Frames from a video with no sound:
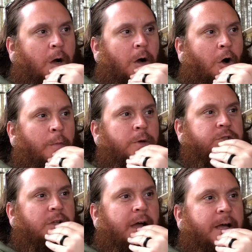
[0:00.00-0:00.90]
Almost
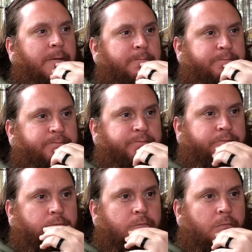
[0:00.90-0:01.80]
like
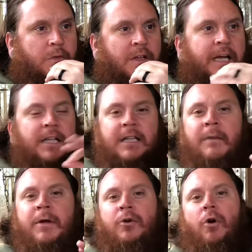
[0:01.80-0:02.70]
a
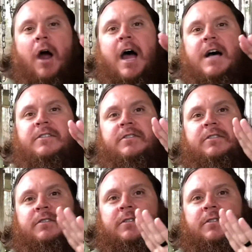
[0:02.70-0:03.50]
lemongrass,